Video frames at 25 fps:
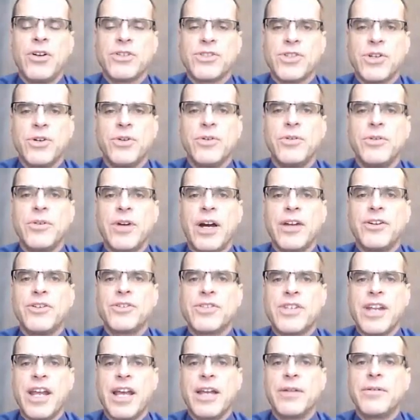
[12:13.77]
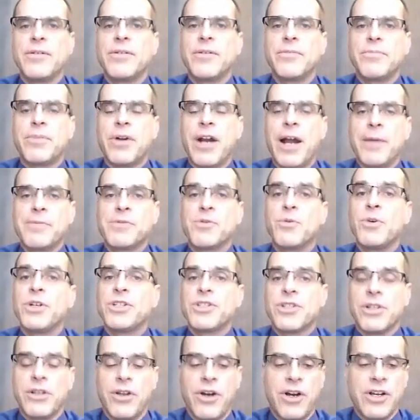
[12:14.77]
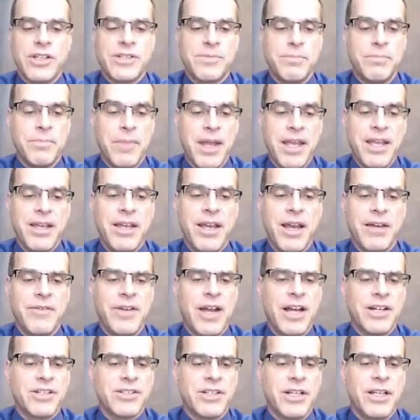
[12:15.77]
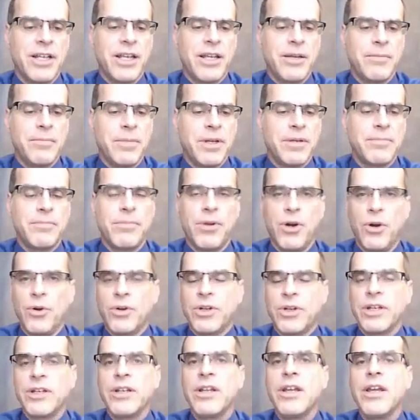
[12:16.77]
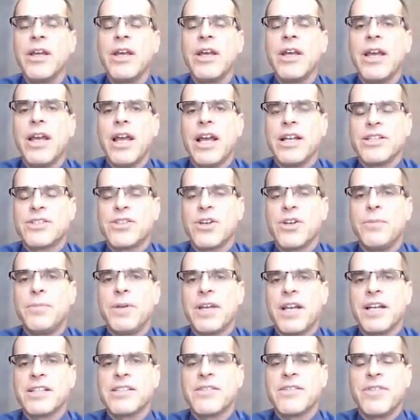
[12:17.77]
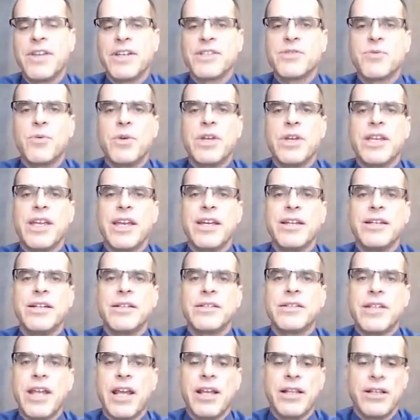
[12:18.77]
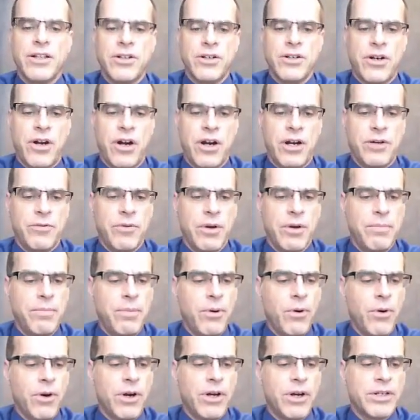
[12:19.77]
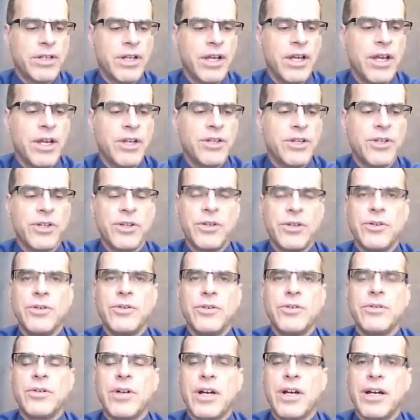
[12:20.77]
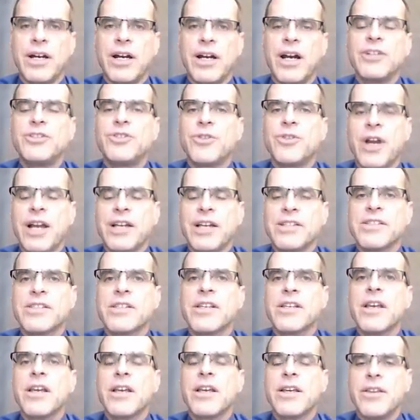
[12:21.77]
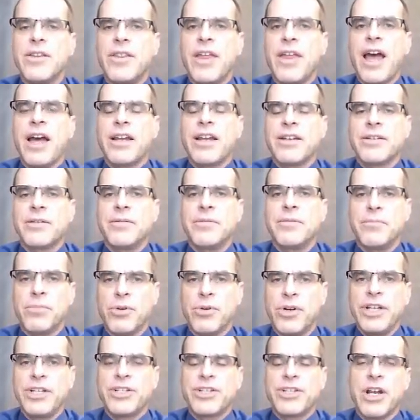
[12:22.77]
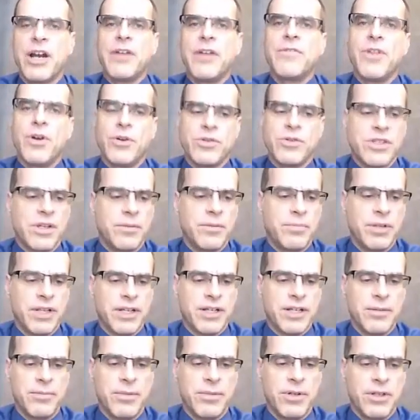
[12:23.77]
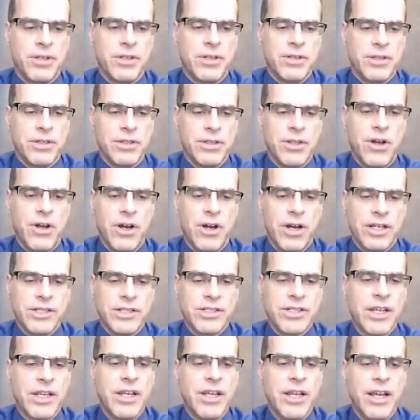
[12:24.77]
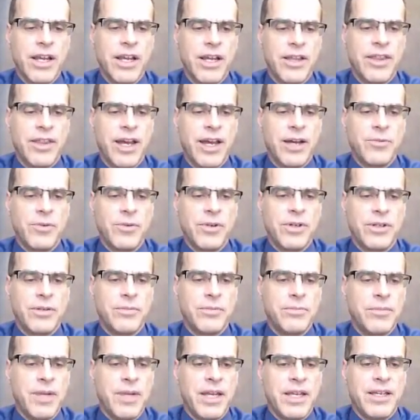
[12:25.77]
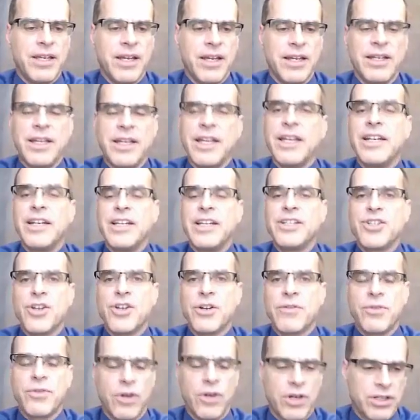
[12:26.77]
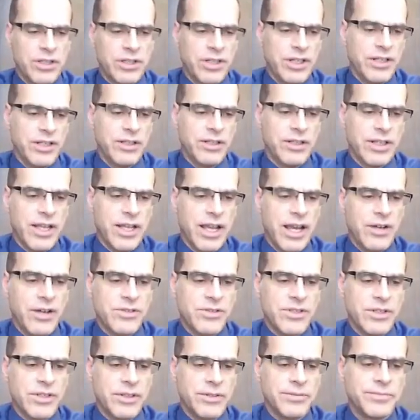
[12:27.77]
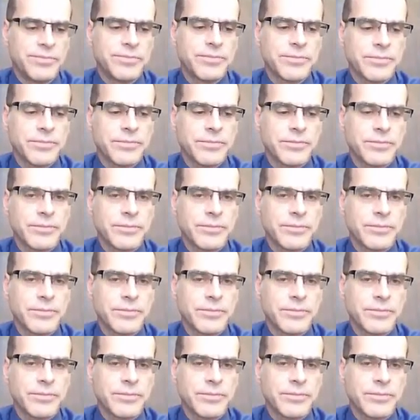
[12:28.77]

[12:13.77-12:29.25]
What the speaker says: also understand perhaps which laws may have actually been broken. And so because of this, we can tailor our report to address that breach of those applicable laws, and that will make it easier for our legal counsel.